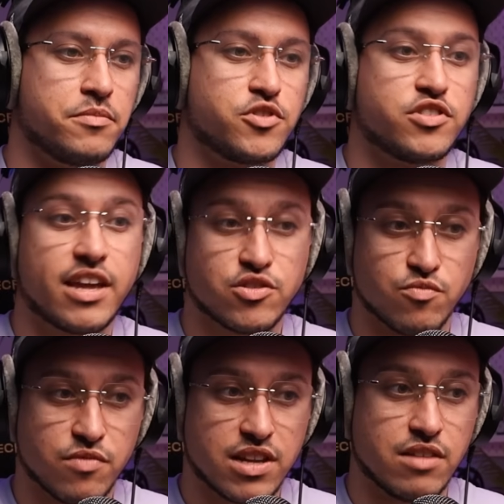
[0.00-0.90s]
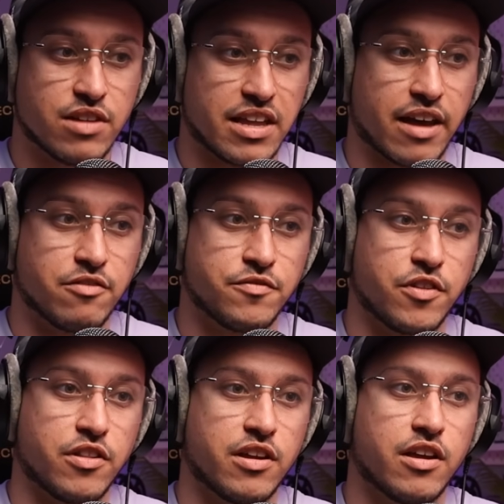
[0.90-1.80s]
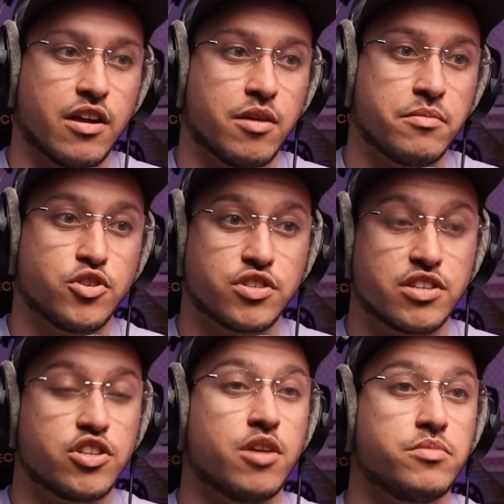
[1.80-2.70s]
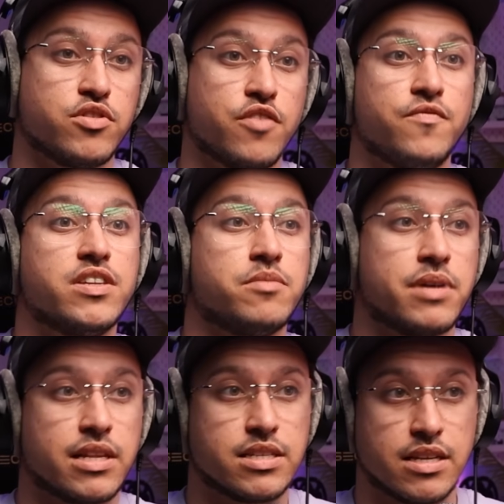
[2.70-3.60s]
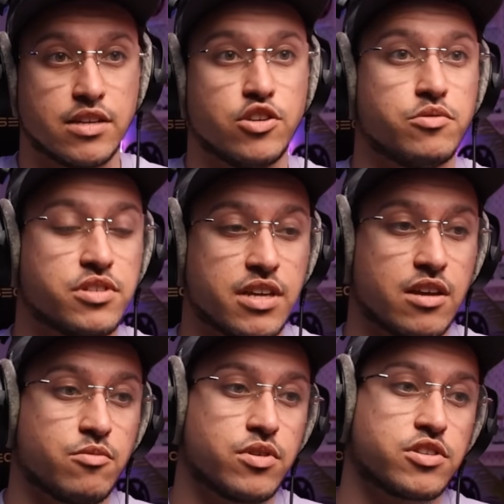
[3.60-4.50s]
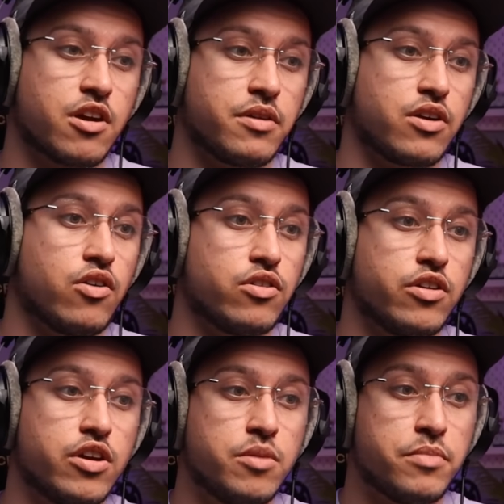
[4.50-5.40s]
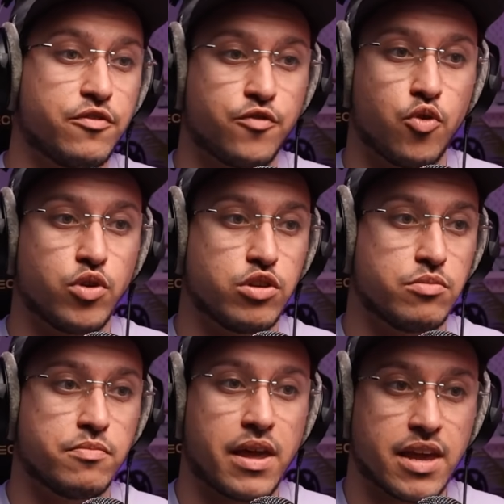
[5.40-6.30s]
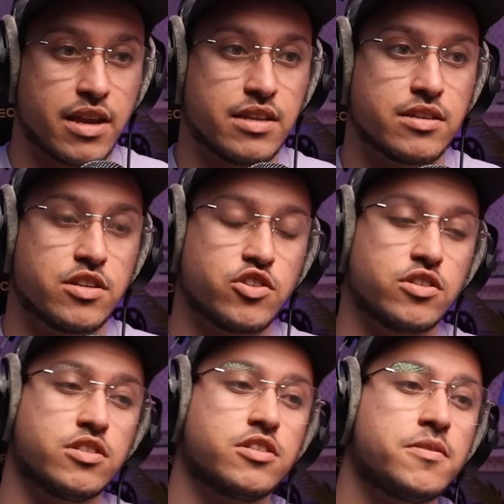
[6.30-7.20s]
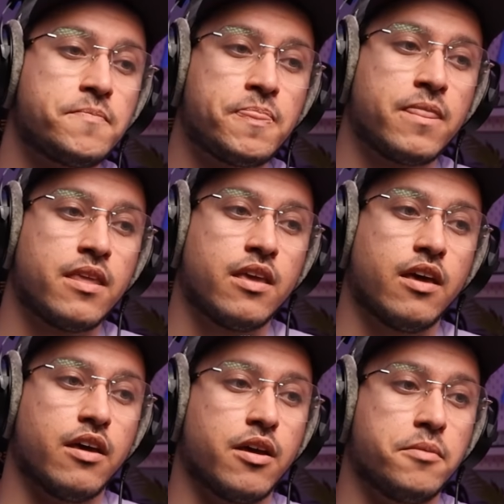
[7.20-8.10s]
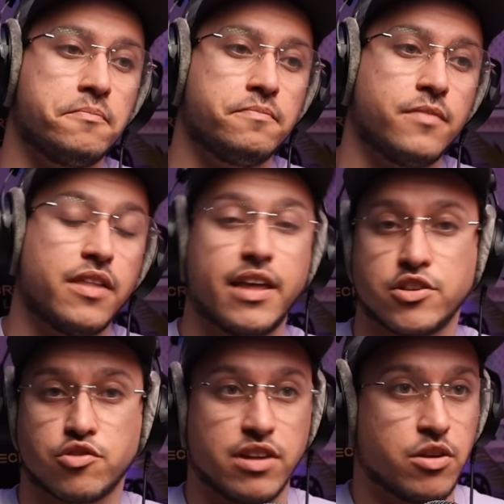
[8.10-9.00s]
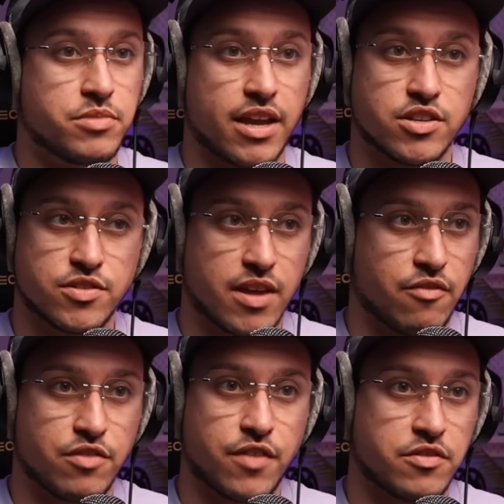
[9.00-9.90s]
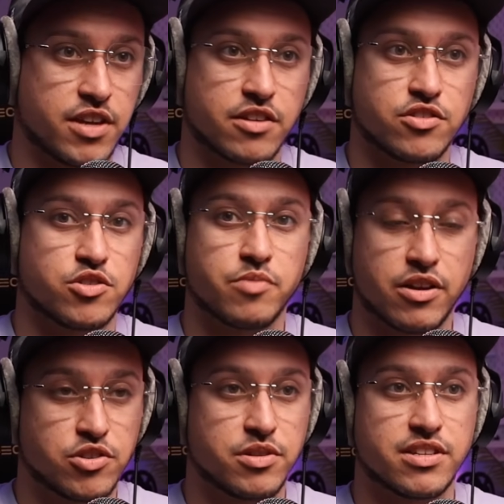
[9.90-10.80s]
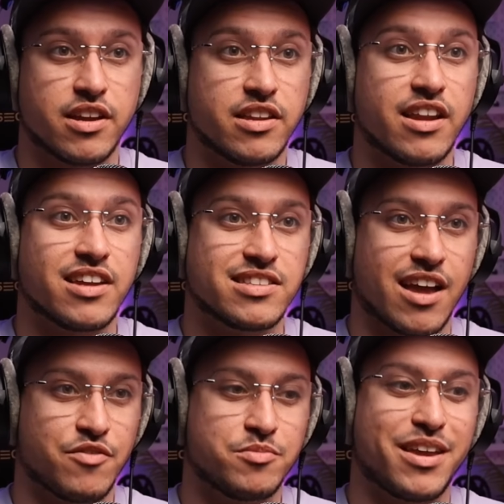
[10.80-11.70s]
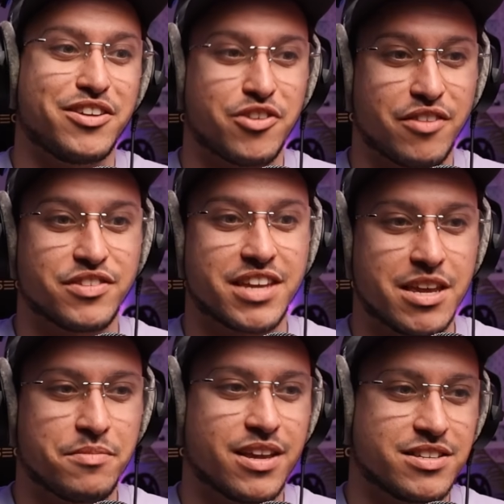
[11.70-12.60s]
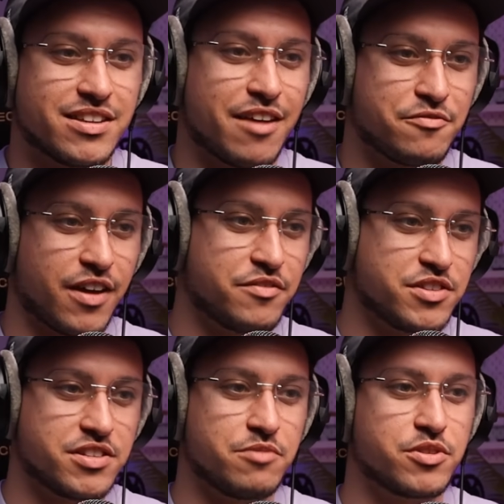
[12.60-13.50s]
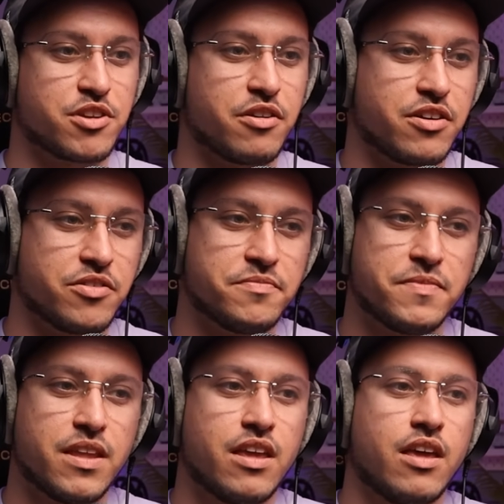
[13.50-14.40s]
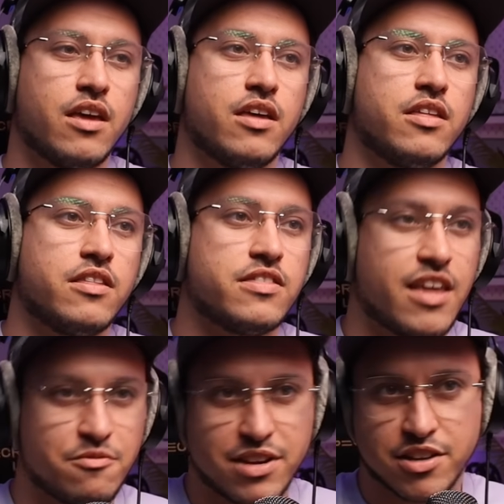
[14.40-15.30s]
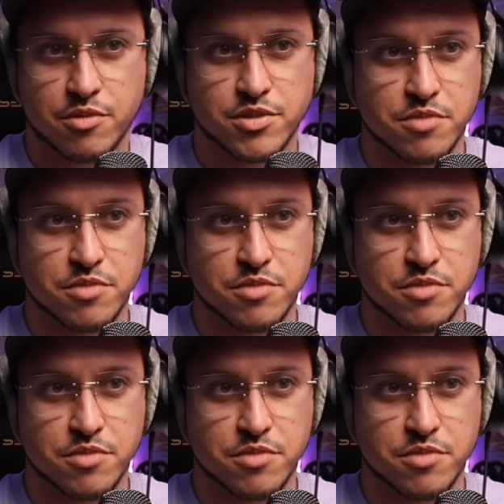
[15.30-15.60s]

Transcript: So that's really, really helpful, just in terms of the visibility and you seeing what's going on before you make any decisions. And that screen updates every 5 seconds as well, so it's a nice live update. You don't have to keep hitting F5 to see what's going on. Then when it comes